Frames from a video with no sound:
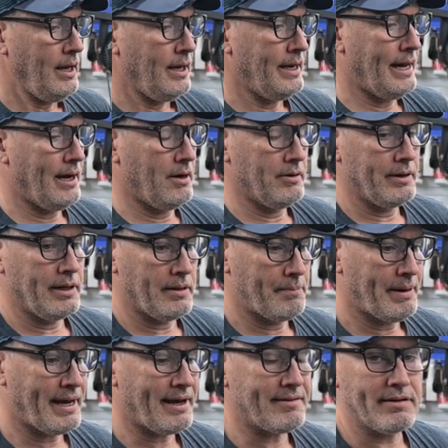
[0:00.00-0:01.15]
Now, in the
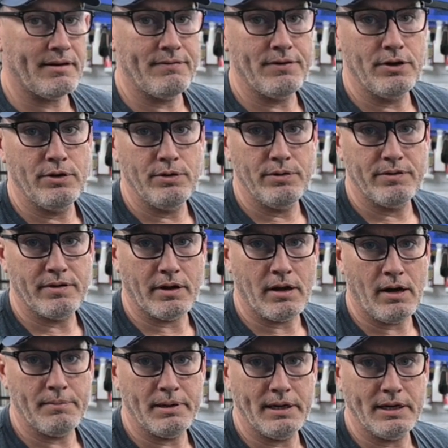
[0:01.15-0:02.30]
past, I've used a
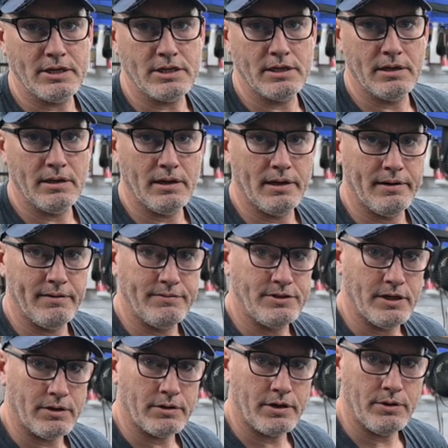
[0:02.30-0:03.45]
combination of
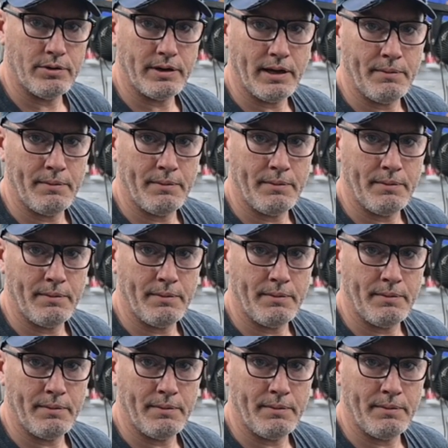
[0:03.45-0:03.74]
gel coat